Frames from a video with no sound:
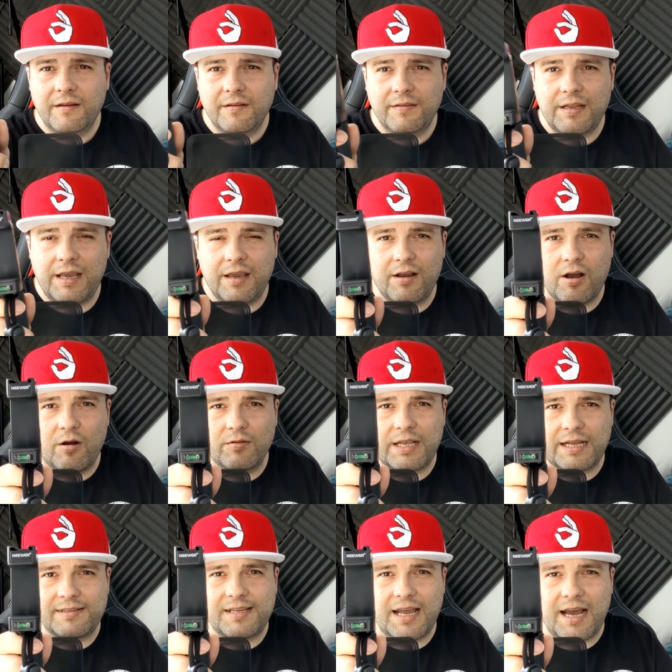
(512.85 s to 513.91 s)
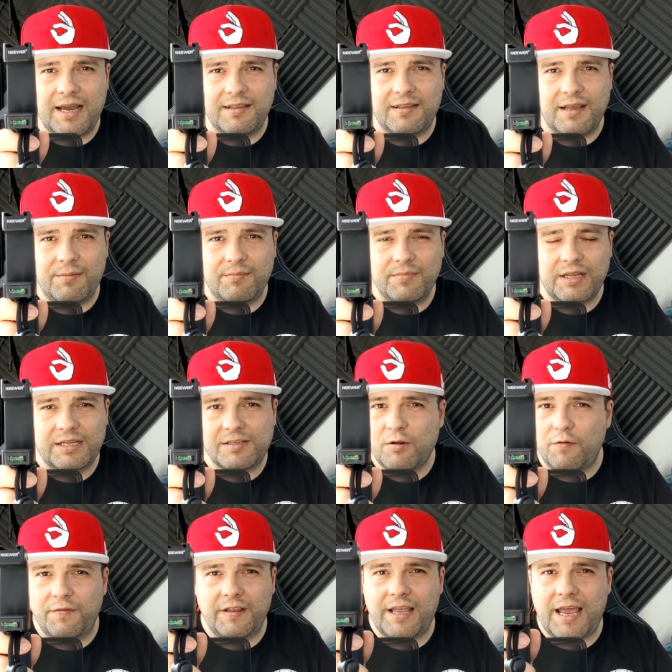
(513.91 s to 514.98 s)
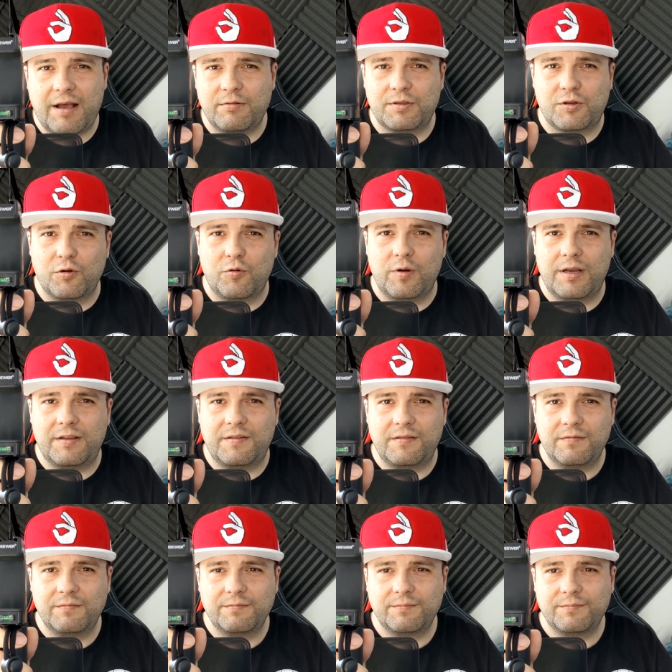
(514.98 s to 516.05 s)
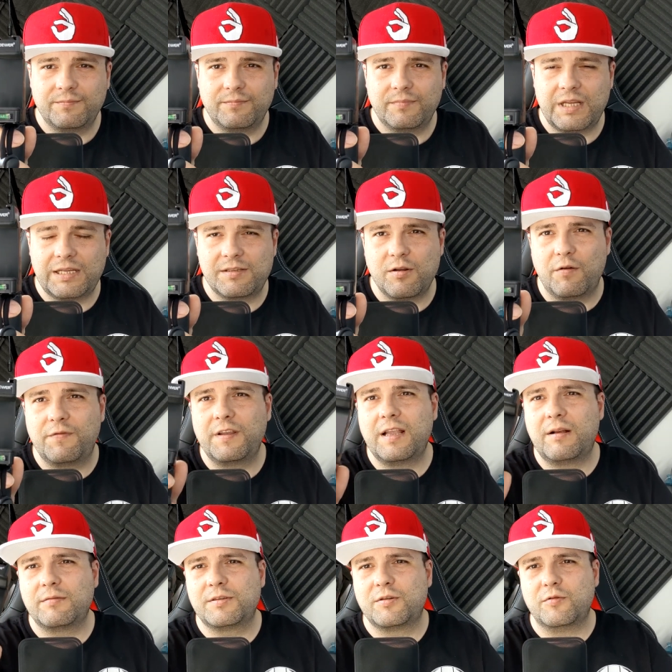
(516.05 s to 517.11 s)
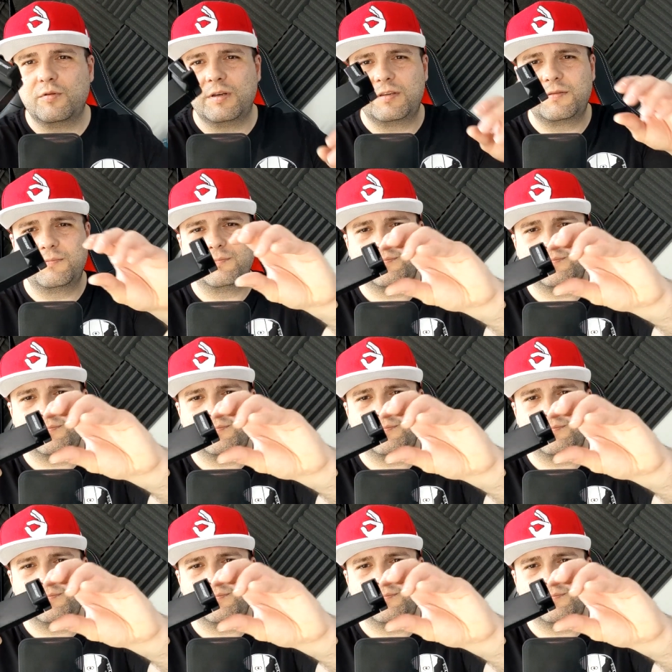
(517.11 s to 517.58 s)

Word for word: There you go, that's the item. There's nothing else to it. There's nothing else to it.